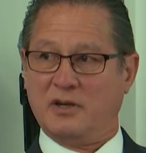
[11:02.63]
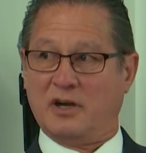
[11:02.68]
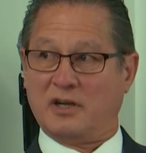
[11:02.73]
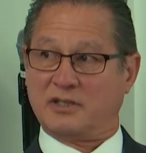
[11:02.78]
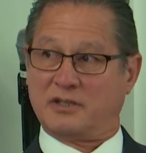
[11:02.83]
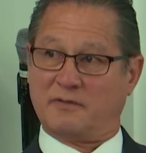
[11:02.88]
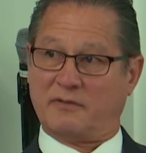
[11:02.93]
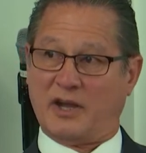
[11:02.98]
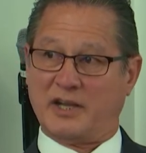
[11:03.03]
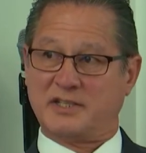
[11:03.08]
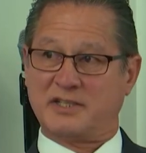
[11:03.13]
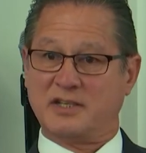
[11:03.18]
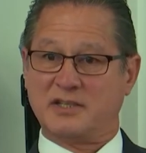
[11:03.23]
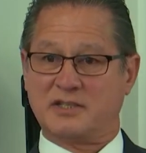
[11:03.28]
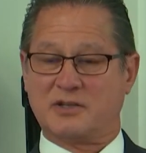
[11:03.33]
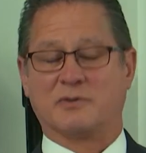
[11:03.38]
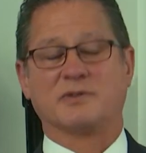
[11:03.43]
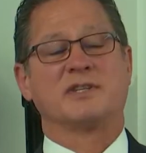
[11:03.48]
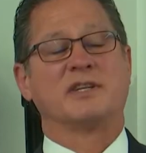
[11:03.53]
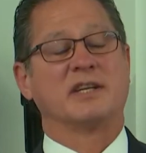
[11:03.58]
on devices.
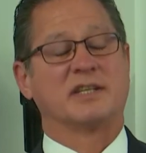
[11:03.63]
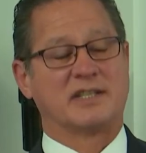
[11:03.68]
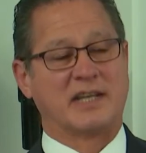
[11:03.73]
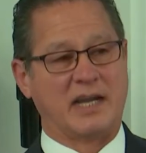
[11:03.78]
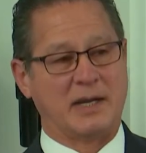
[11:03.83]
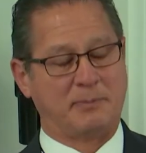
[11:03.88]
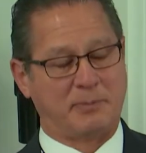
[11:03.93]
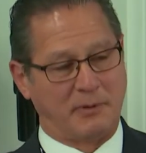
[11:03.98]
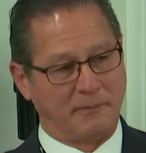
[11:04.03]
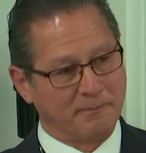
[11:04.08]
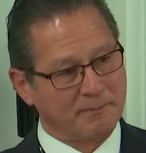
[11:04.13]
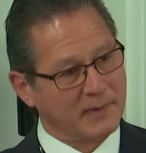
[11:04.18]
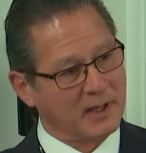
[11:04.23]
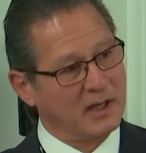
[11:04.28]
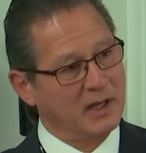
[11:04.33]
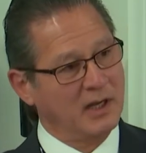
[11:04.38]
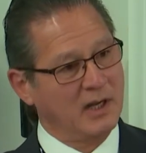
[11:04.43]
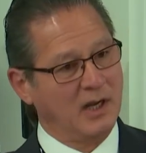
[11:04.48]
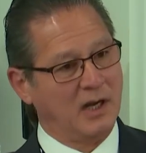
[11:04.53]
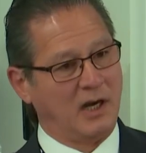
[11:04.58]
So as an example,
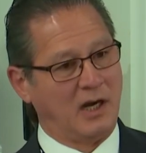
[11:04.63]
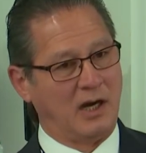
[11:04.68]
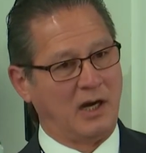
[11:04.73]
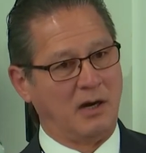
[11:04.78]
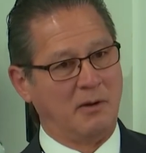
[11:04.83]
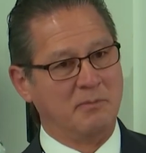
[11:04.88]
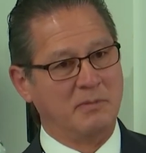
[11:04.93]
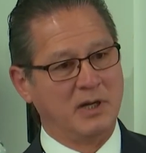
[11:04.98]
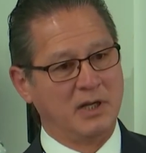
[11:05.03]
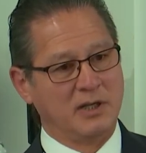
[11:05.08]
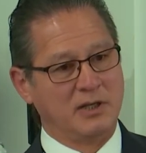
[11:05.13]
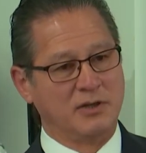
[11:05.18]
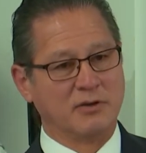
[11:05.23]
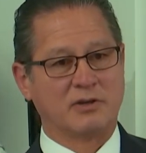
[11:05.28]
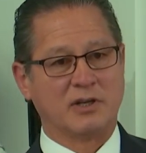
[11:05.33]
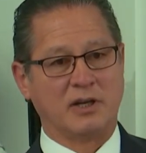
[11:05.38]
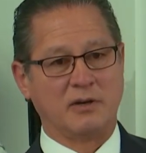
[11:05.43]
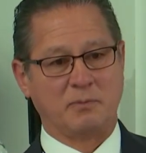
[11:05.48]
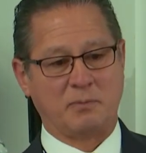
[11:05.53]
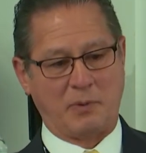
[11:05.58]
you
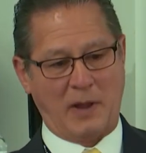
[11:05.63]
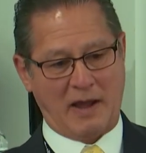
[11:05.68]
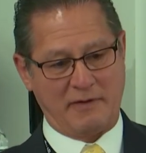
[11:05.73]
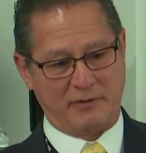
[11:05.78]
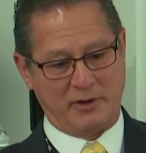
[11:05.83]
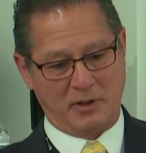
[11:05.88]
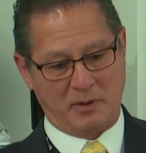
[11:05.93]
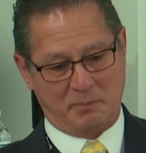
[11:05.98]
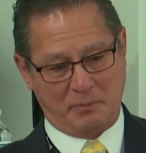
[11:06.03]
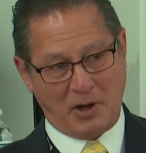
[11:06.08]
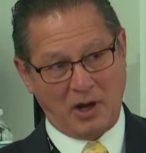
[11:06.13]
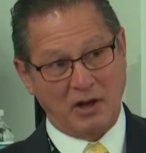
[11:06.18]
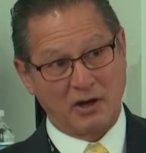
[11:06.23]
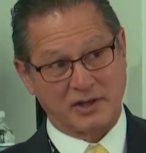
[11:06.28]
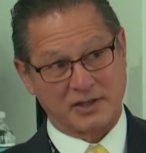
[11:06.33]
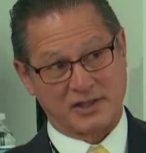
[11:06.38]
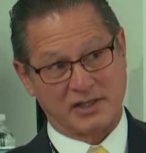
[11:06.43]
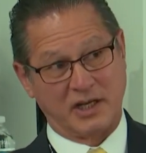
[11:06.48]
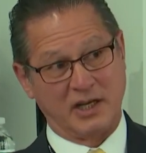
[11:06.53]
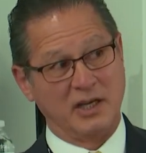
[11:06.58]
can have a
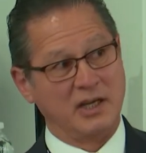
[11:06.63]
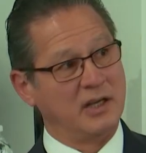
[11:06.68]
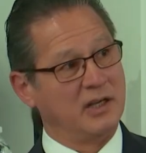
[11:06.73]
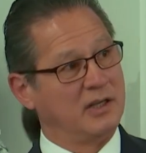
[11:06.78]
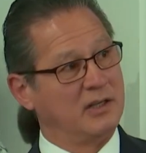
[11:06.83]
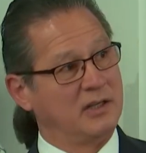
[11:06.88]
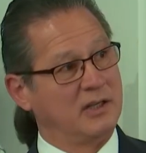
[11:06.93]
policy